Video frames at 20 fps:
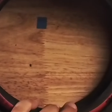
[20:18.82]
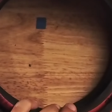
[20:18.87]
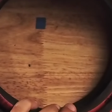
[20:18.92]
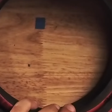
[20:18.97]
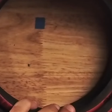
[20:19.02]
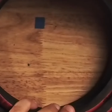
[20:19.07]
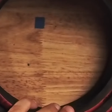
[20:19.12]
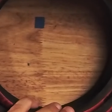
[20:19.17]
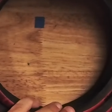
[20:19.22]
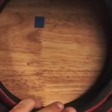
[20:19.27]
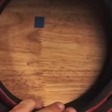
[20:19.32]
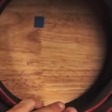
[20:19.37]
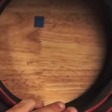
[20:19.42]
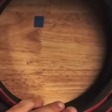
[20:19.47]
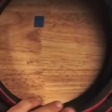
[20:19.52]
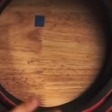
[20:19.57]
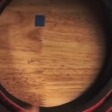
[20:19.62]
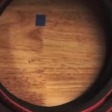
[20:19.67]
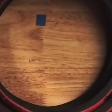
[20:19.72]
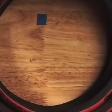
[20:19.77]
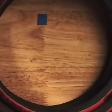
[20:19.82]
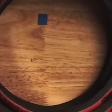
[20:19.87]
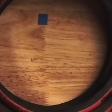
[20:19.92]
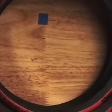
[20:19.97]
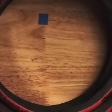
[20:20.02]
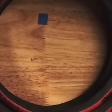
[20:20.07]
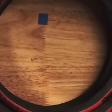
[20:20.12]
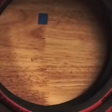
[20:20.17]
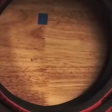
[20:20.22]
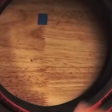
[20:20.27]
and
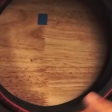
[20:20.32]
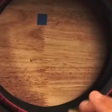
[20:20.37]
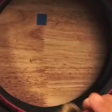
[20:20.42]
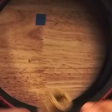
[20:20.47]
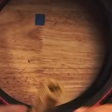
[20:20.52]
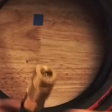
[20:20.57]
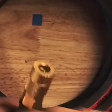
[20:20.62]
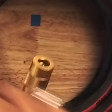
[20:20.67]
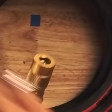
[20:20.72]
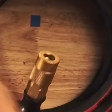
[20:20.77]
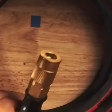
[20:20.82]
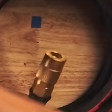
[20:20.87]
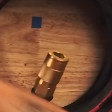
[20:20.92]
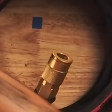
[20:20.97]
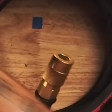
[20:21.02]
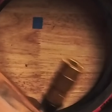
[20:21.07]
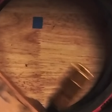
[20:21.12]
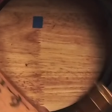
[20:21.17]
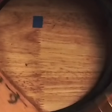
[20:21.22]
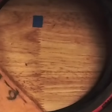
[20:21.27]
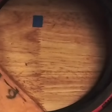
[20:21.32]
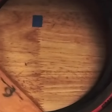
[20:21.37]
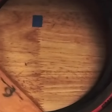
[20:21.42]
then this end just,